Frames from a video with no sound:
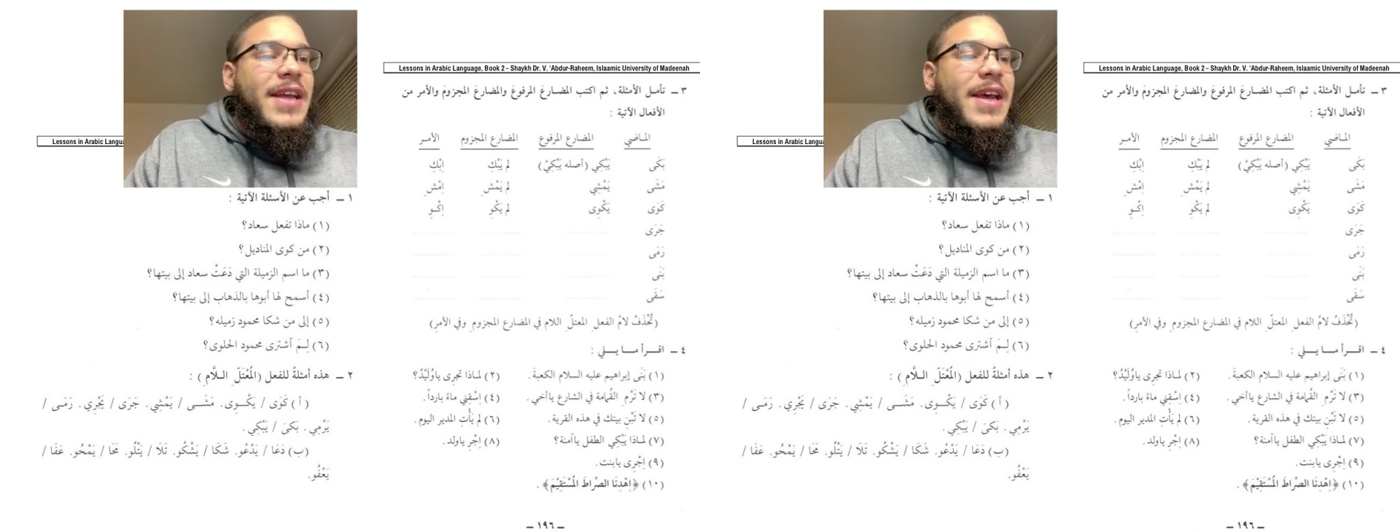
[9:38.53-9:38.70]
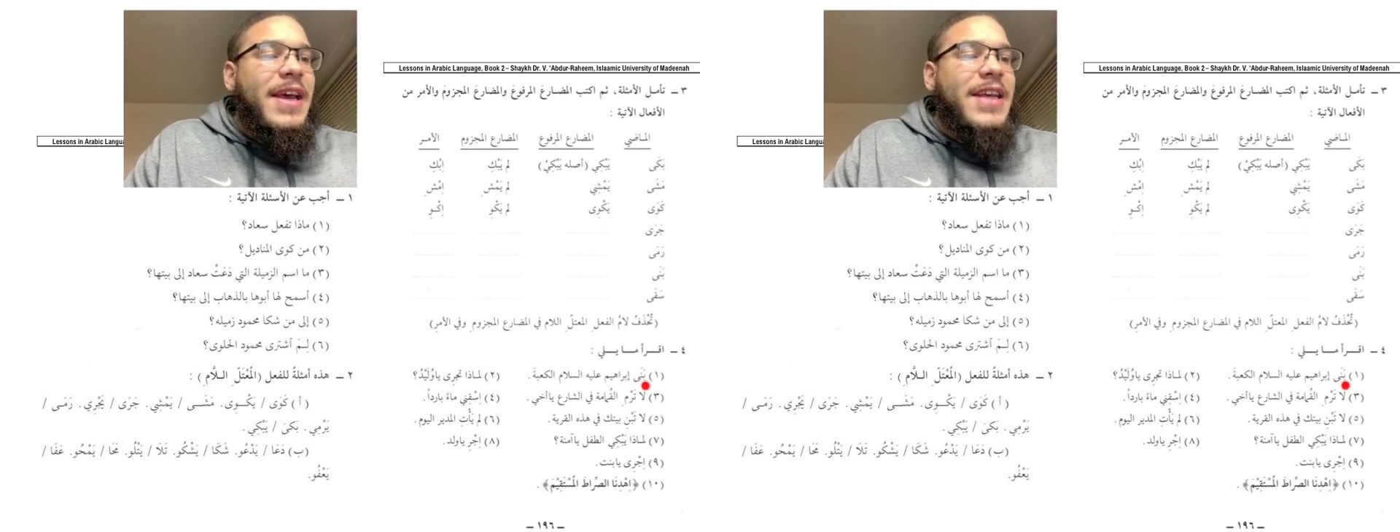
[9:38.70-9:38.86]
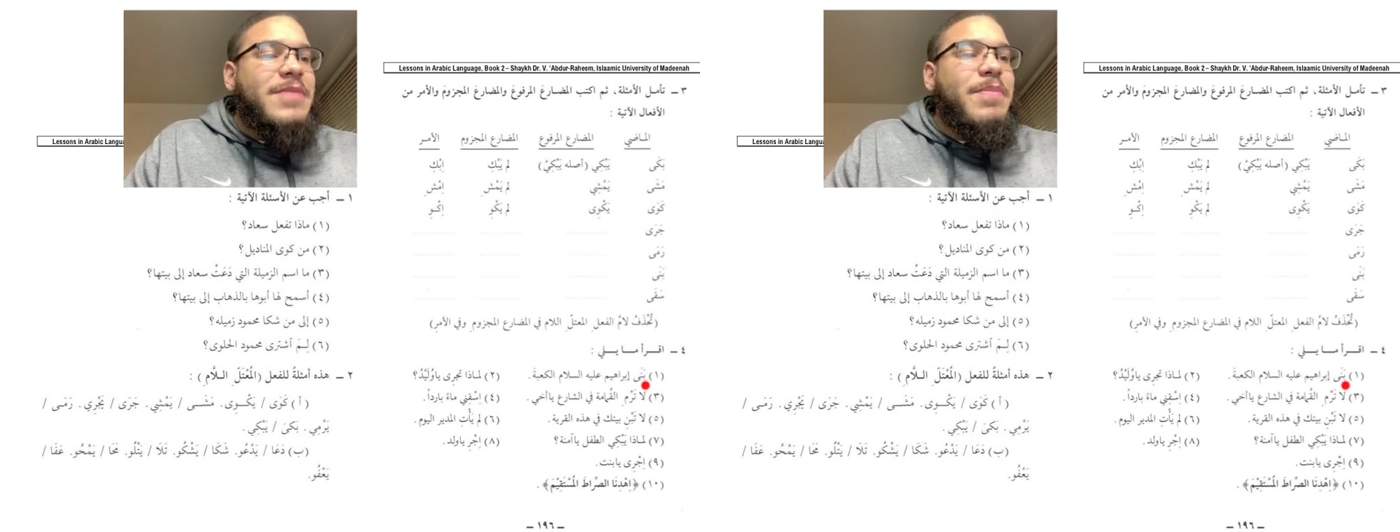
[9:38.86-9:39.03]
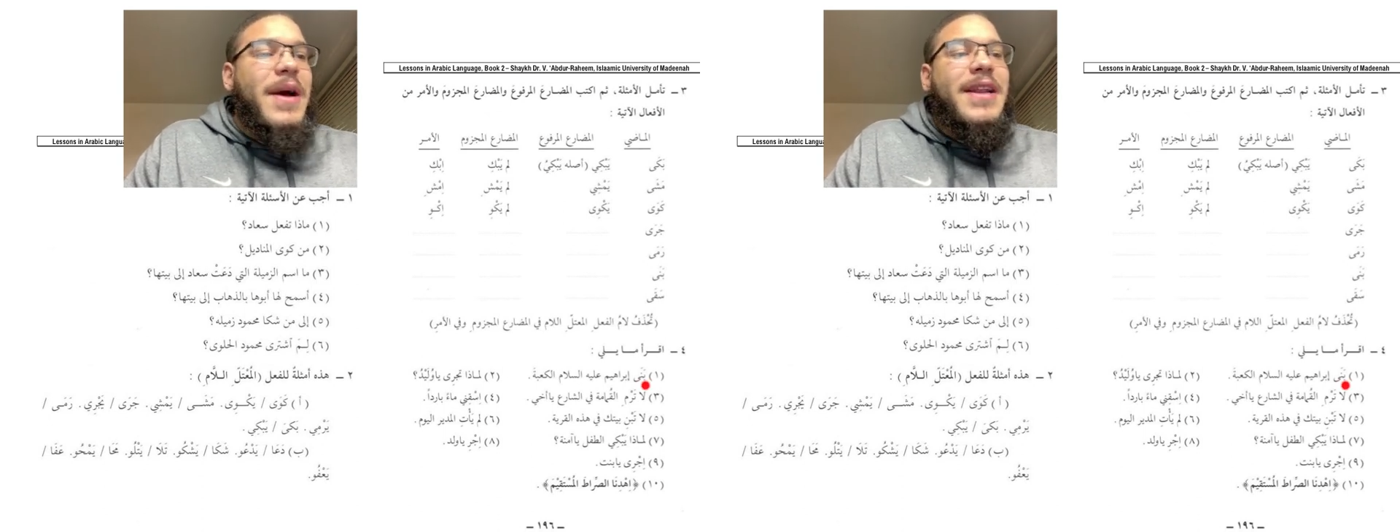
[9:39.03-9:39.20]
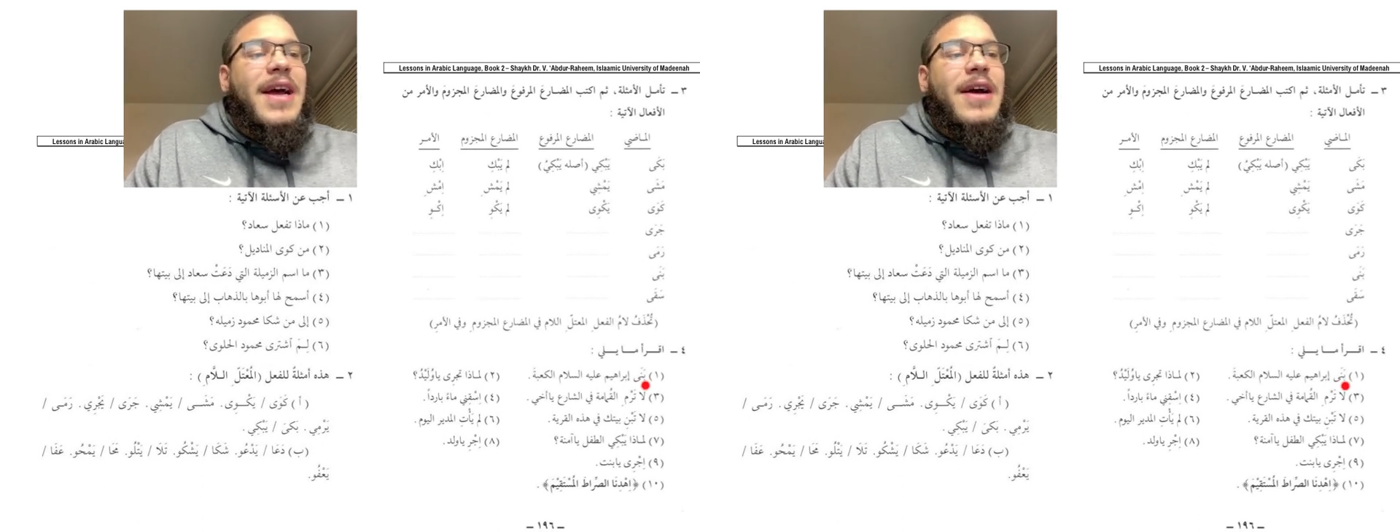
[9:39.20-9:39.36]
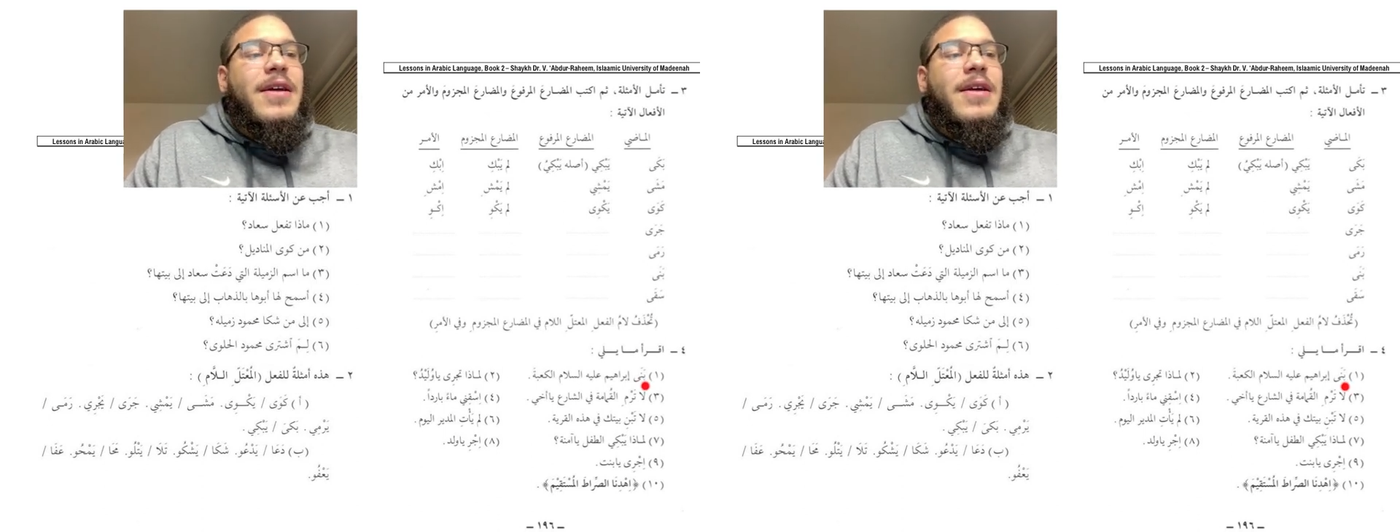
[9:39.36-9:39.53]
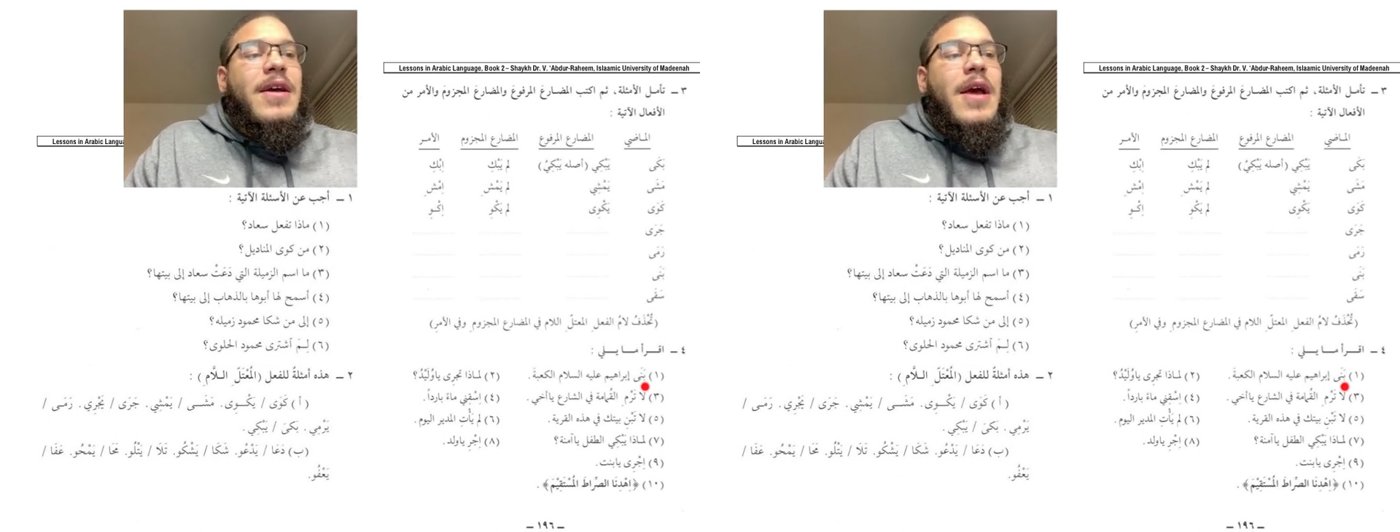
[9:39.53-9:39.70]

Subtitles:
here is bana.